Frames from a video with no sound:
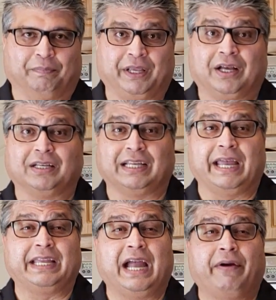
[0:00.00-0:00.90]
because
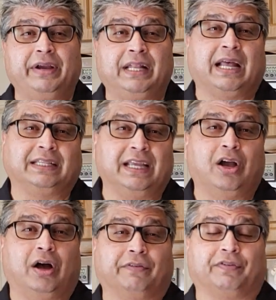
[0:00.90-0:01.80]
I carried that thing
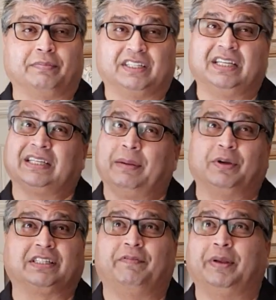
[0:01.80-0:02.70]
on from since I
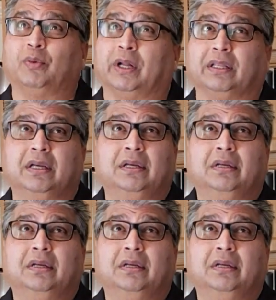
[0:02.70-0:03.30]
must have been what,